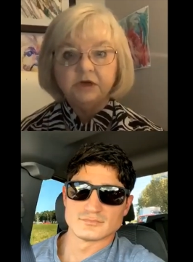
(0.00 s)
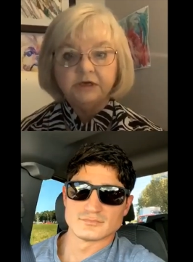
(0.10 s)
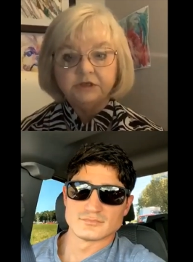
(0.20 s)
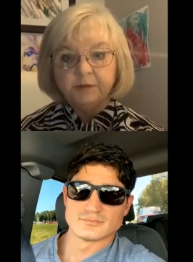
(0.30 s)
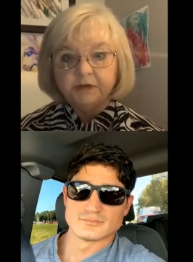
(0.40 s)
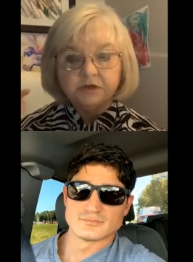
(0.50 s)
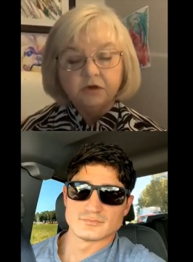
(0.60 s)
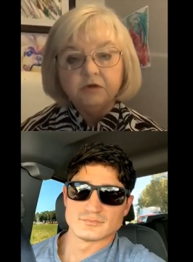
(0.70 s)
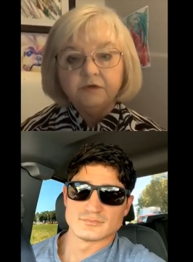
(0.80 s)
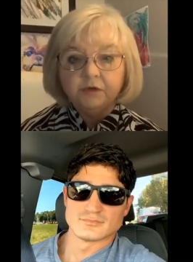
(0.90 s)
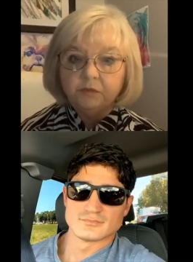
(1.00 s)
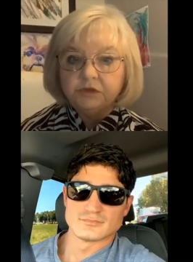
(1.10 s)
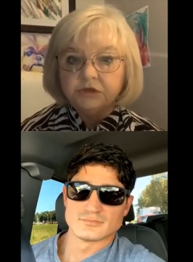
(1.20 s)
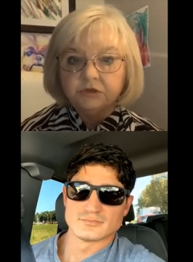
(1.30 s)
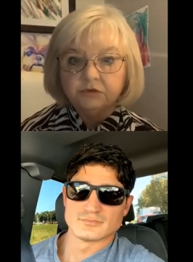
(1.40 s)
Speaker 1: because all of you with
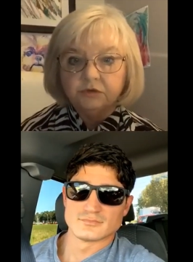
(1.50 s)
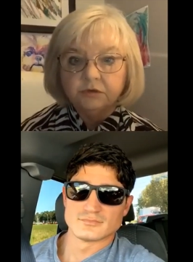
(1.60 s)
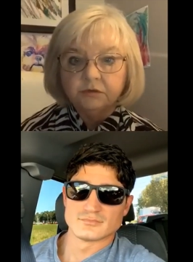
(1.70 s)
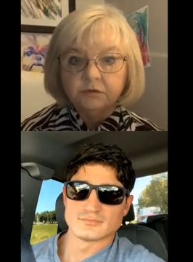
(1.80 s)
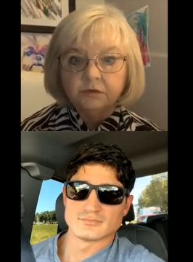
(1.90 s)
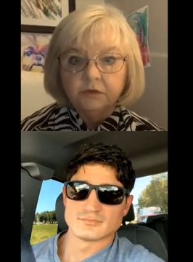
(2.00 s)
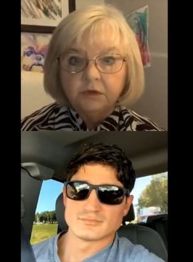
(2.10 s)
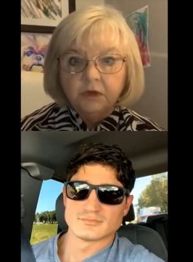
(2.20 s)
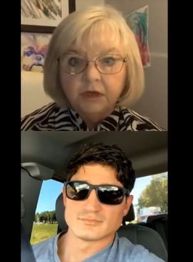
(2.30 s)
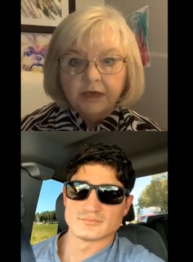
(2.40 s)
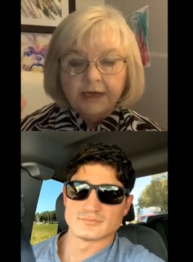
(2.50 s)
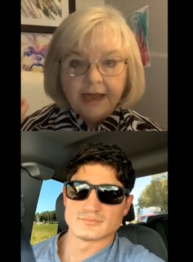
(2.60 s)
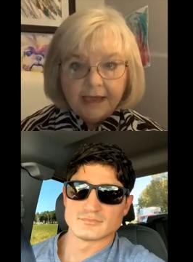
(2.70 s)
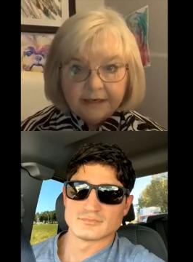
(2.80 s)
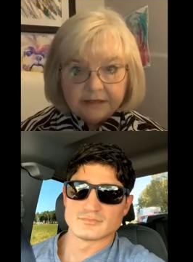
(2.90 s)
children, at
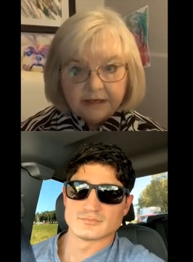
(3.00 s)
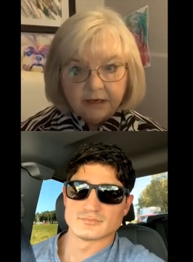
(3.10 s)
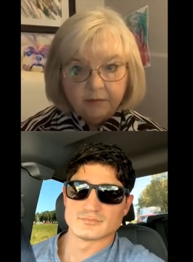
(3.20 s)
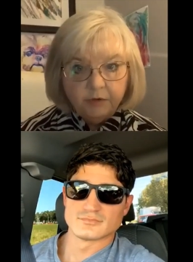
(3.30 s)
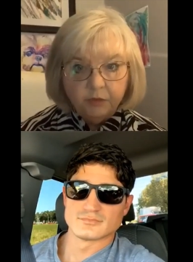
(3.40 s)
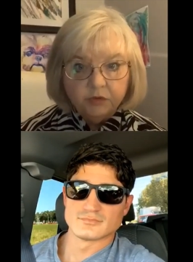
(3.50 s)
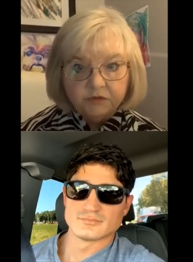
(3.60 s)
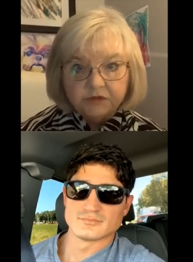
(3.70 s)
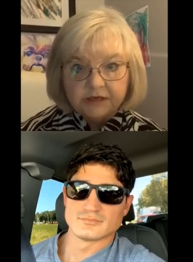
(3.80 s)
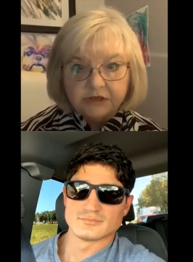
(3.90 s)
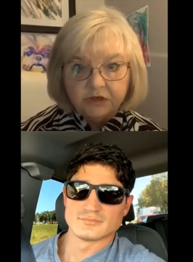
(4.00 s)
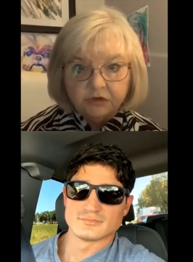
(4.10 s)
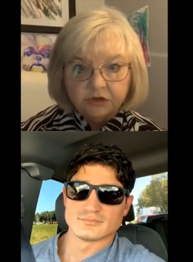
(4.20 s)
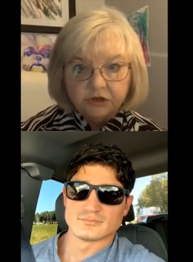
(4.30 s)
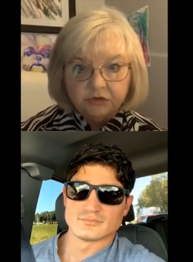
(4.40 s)
any time you would have said to your
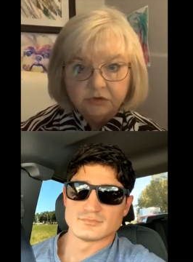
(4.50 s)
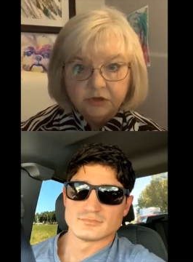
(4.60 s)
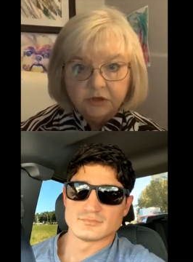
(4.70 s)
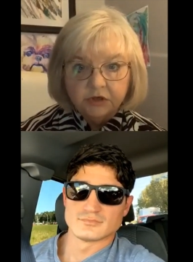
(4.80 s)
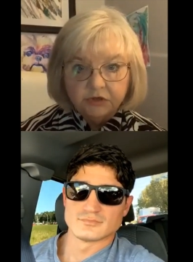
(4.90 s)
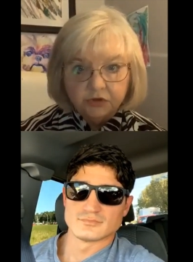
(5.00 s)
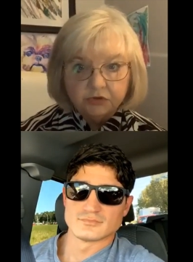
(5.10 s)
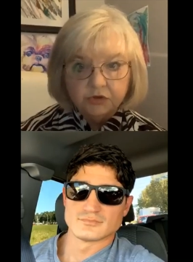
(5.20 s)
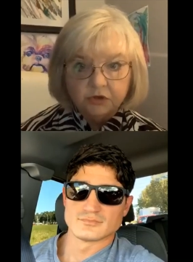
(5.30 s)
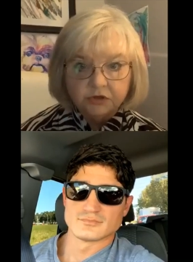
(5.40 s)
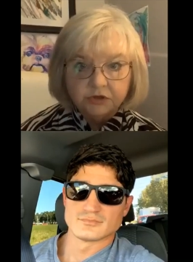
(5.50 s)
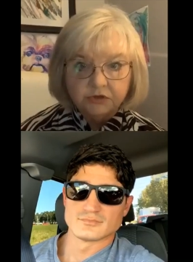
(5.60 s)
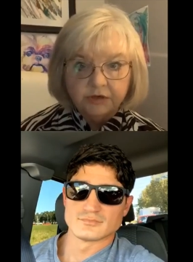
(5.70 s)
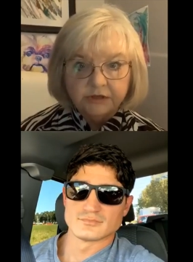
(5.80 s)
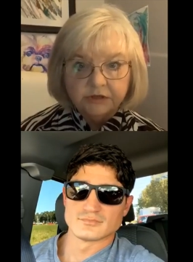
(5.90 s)
children, Don't talk to
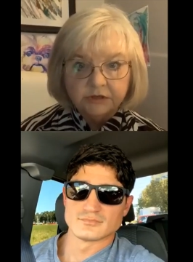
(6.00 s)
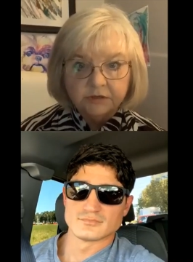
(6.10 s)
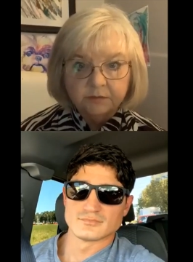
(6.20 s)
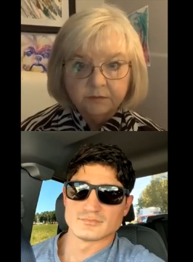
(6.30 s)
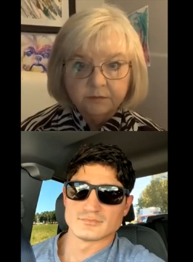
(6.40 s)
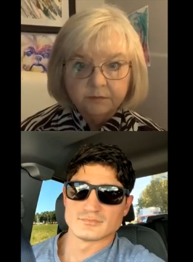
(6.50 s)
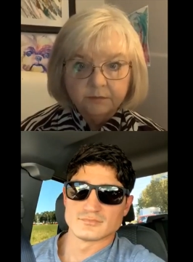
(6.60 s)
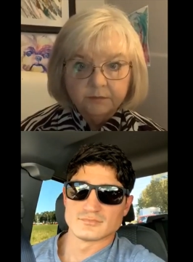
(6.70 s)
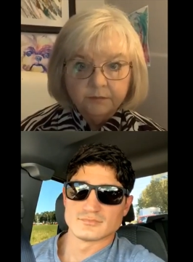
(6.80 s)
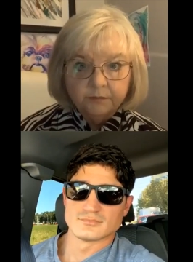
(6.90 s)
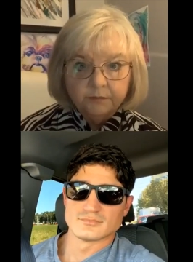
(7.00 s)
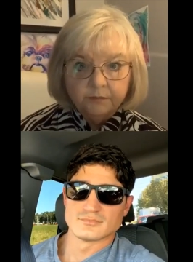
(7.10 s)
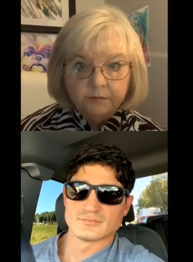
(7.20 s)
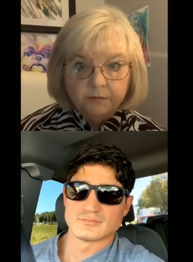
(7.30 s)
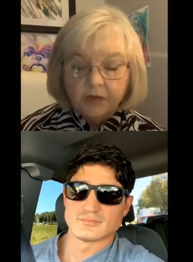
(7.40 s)
strangers.
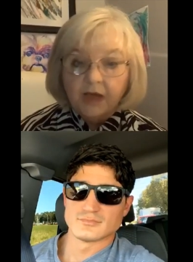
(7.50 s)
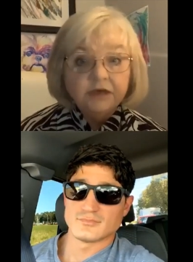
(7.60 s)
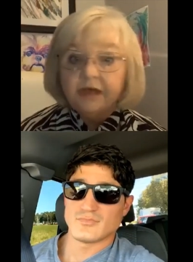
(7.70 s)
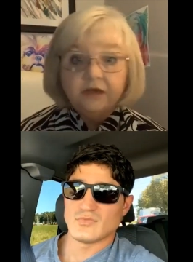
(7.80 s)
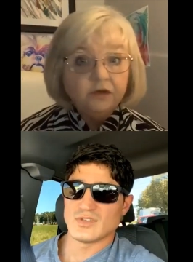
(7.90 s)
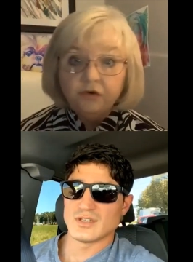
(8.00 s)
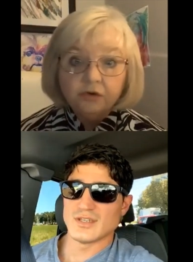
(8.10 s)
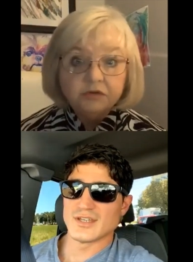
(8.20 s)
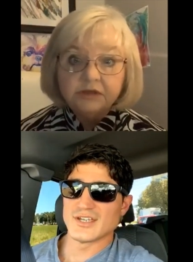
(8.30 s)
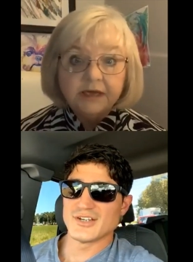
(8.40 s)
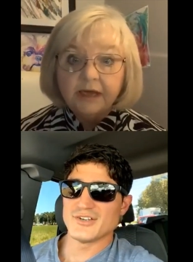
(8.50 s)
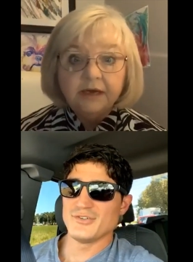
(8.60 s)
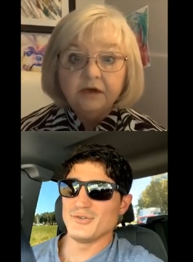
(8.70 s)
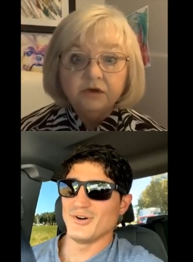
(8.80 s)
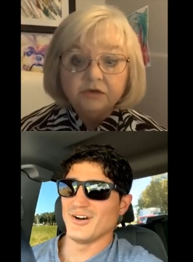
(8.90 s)
And yet you don't take any
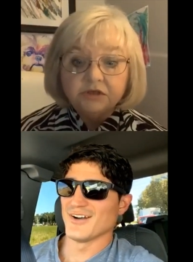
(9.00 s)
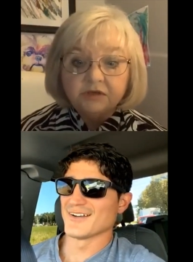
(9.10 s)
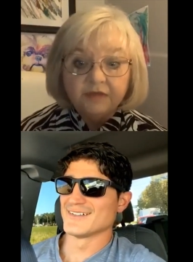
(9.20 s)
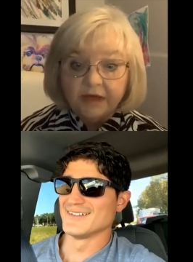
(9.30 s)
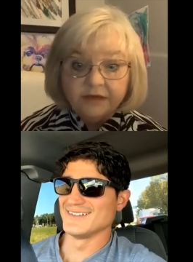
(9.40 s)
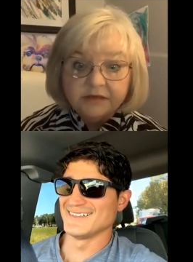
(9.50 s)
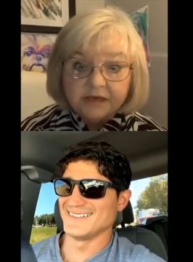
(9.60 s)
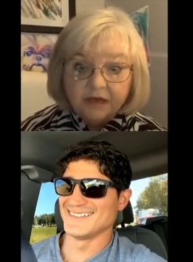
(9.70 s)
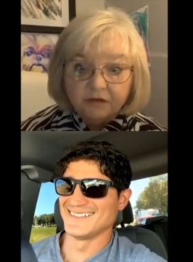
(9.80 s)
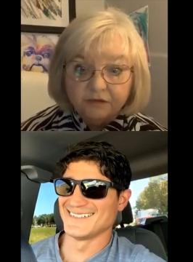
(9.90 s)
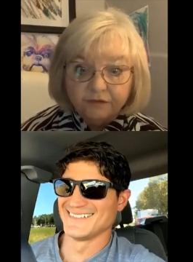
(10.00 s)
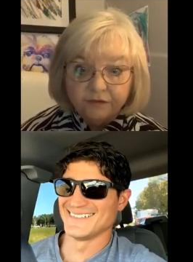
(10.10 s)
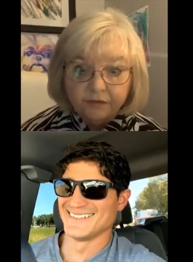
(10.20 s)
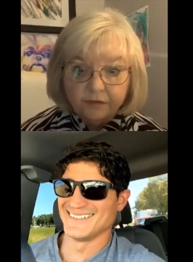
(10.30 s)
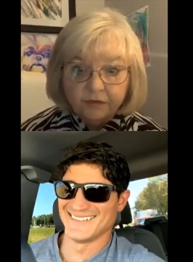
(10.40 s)
notice of that yourself
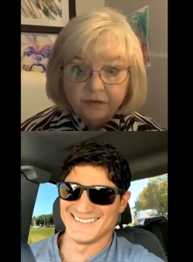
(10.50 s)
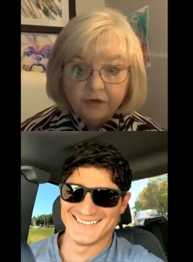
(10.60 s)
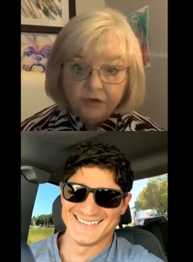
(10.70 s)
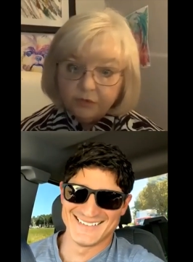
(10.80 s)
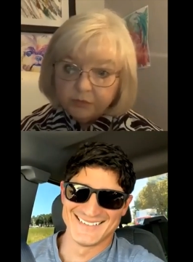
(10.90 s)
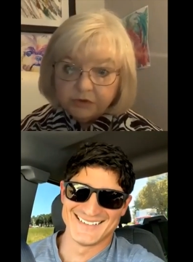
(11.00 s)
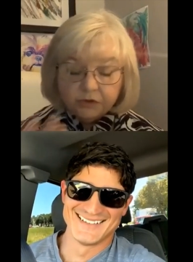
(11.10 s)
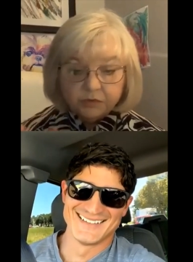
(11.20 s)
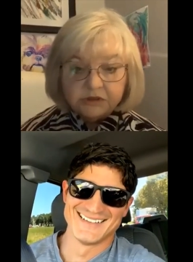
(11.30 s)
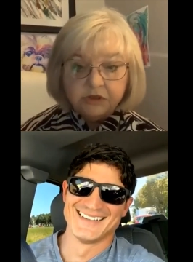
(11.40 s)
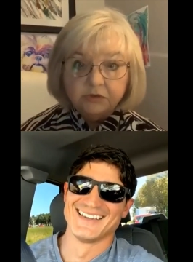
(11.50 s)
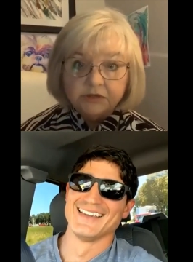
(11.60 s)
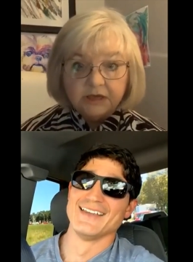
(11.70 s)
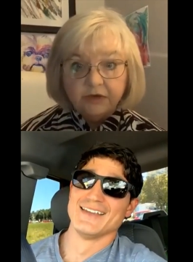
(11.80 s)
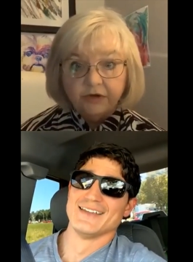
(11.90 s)
you you you tell
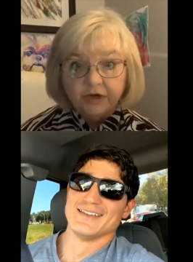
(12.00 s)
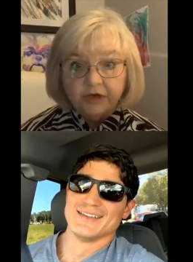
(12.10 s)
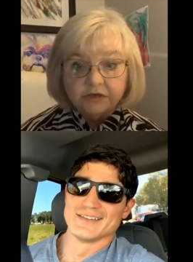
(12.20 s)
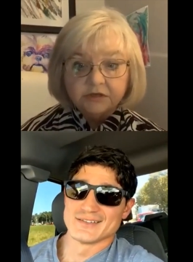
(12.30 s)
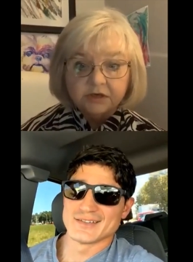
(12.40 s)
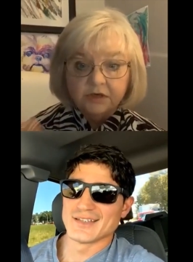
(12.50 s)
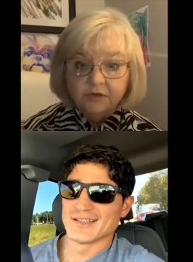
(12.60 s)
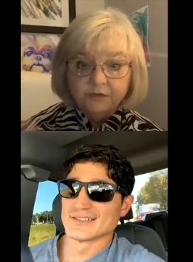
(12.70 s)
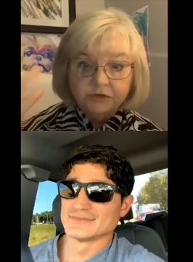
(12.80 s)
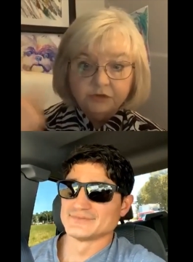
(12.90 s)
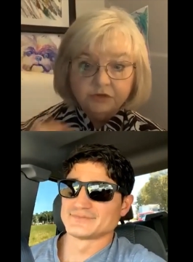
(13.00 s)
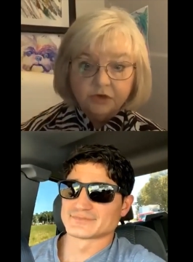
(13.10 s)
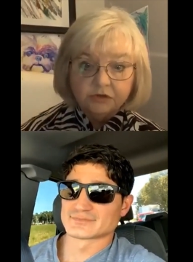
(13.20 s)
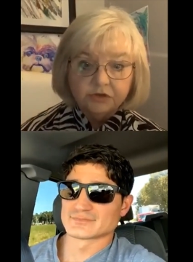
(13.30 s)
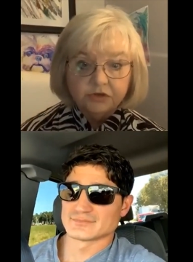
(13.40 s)
your girls yeah. don't talk to
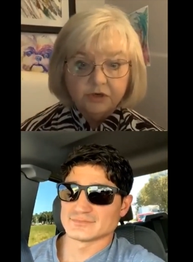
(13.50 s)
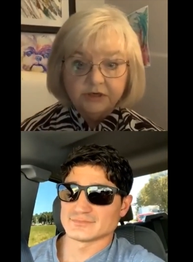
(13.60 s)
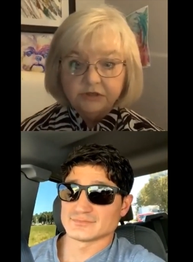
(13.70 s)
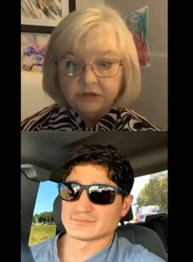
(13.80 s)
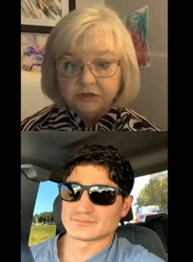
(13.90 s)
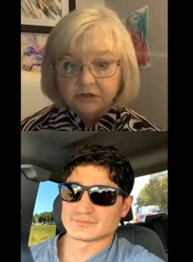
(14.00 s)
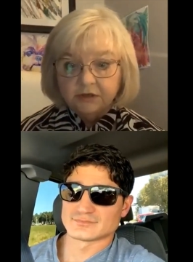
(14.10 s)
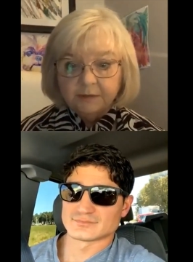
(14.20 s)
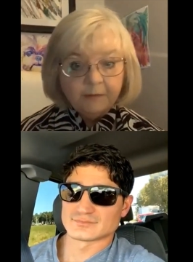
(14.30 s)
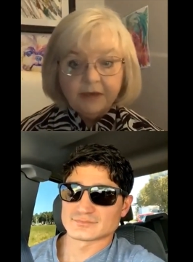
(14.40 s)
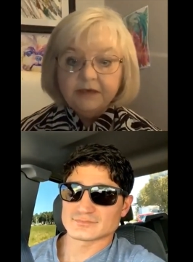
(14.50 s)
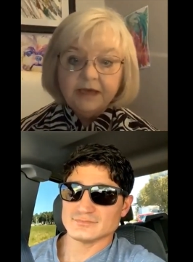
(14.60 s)
strangers, and yet